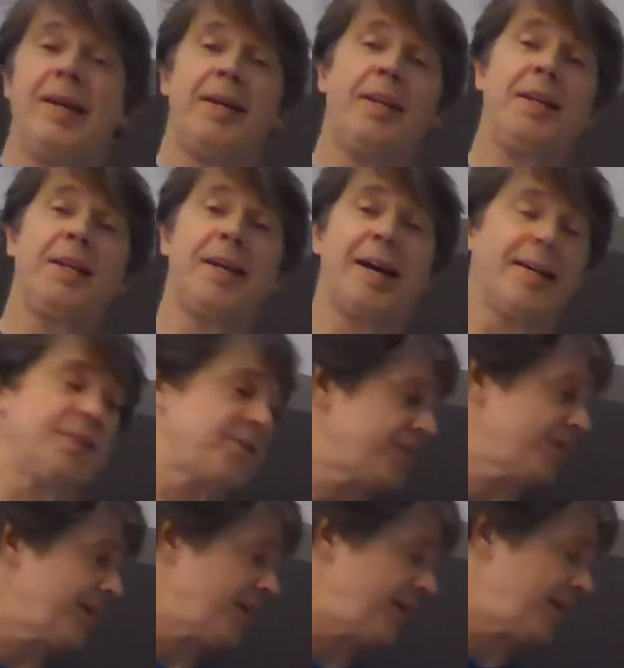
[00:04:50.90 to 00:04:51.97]
in any
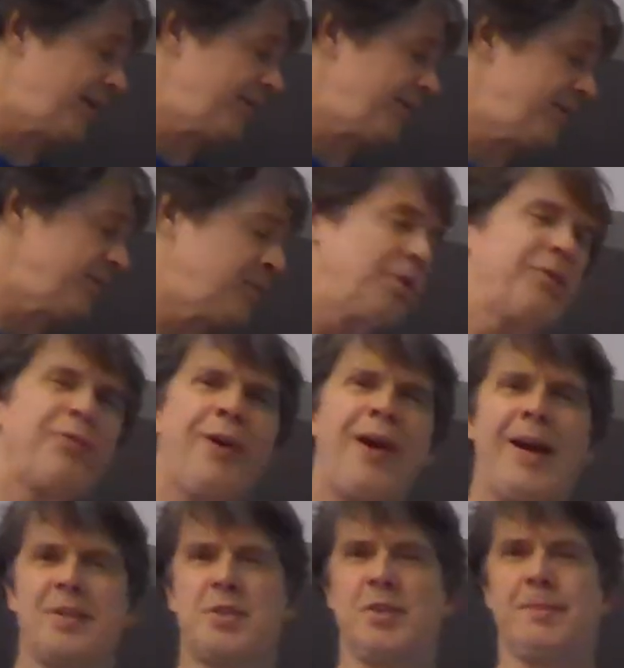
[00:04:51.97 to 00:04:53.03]
case,
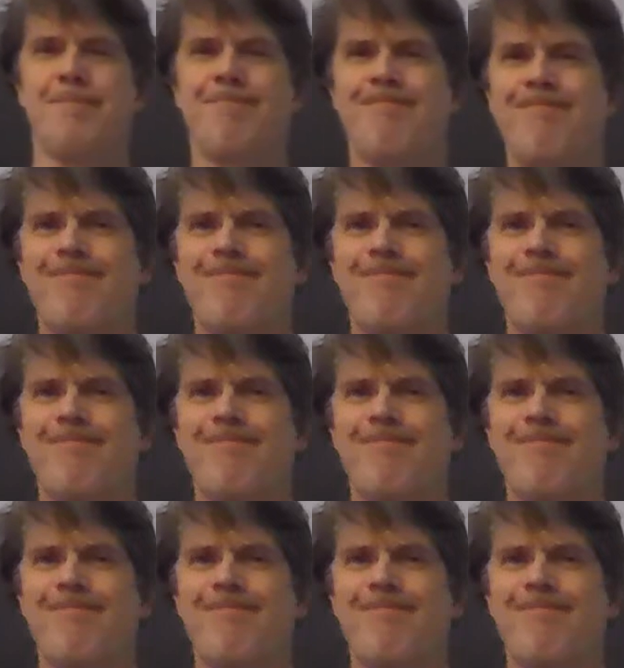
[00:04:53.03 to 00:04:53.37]
refraction.